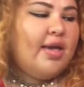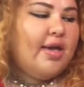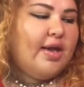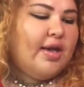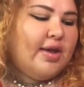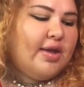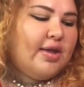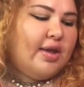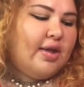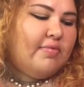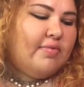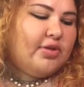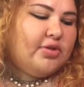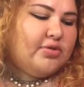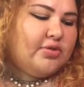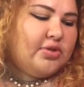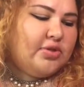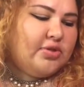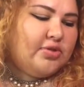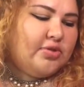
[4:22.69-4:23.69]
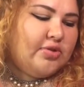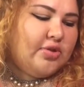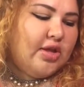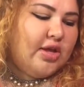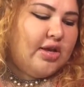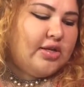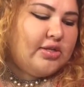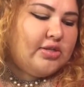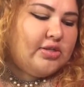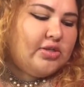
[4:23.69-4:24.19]
And I went to a store
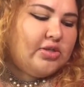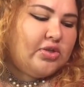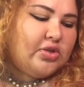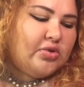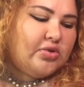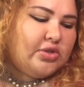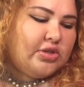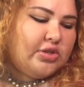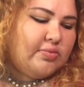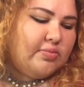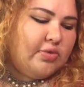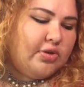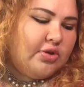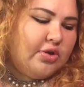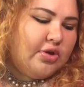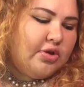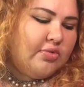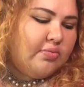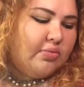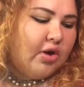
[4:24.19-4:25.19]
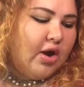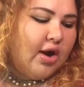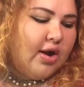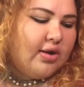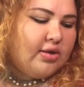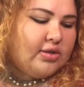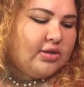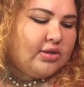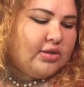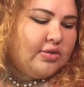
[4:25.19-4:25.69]
that is so similar to
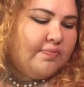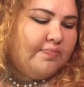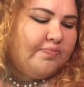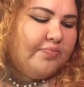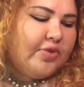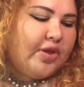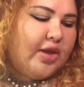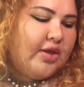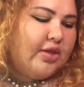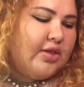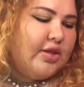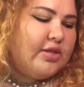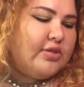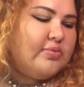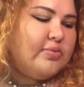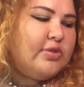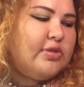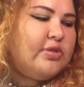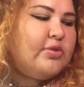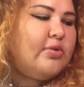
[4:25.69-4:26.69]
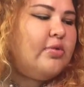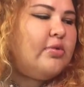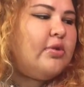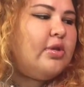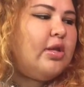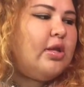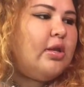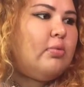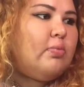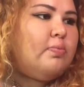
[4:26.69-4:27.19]
Ross, and this was
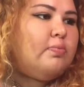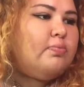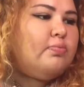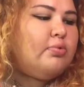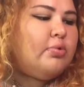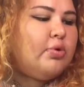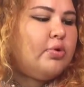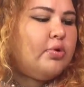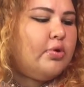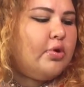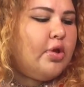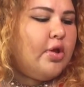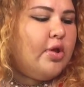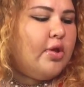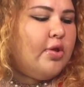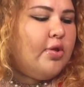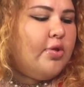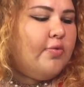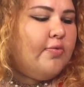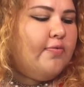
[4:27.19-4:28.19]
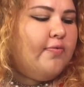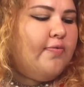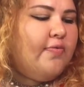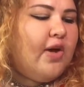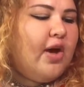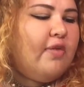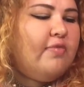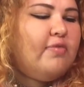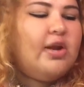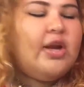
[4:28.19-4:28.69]
only
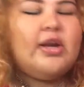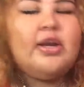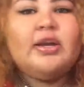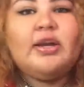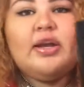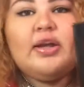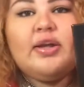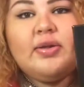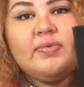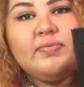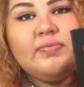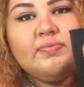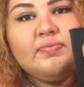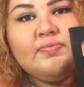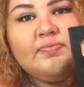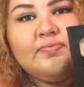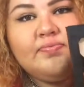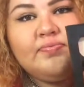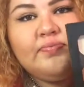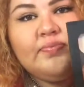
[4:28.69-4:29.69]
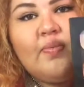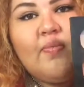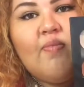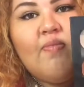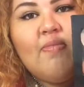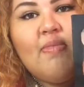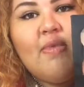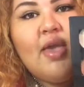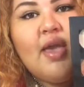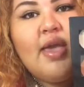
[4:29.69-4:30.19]
$5.99.
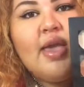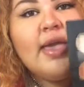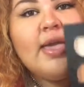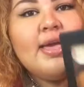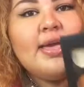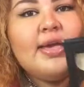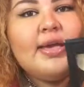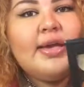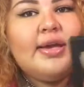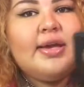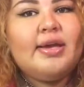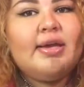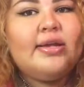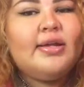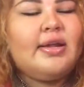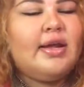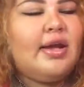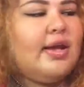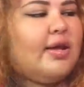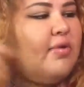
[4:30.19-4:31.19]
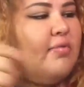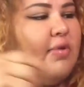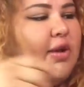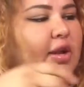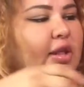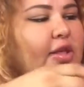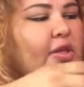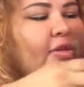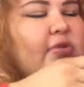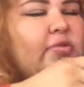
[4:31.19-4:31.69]
And I
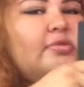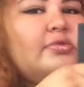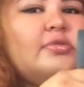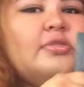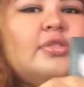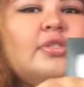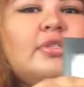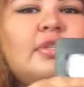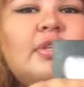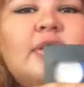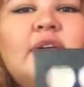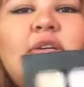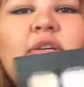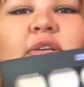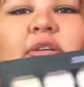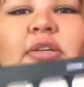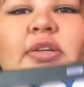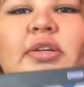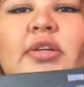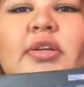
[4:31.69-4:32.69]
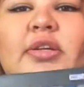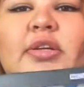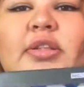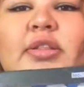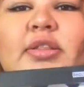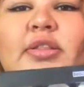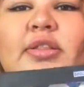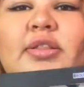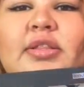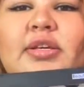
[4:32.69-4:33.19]
already used
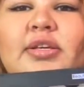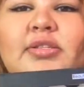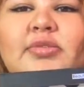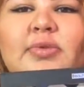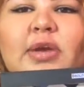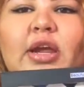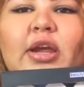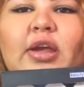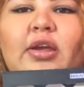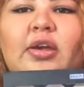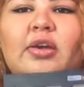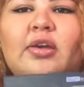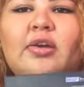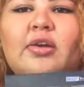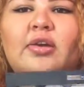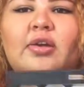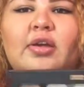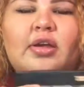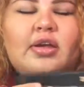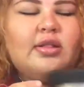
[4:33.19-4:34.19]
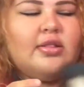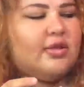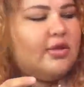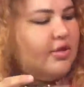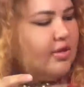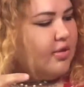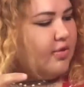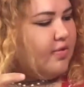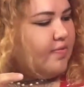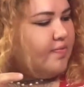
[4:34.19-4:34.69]
this right here, and
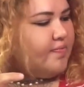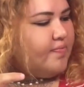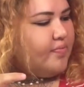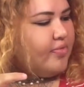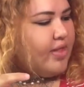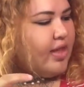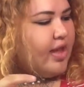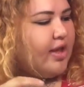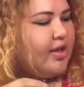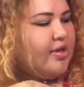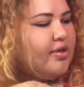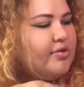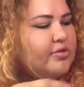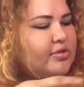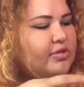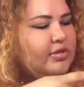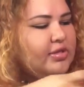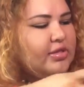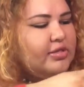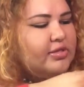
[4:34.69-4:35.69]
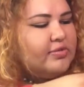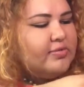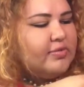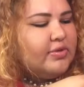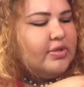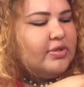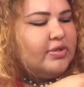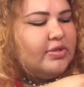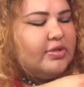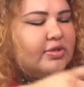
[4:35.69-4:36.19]
then I used this
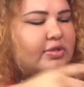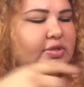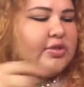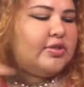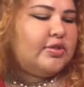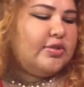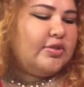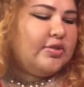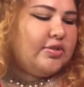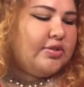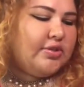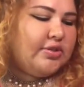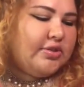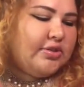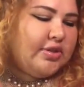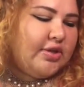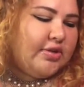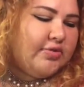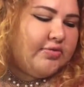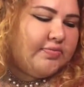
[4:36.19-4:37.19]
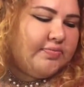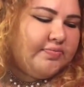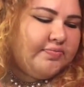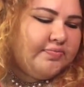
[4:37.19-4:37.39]
one. So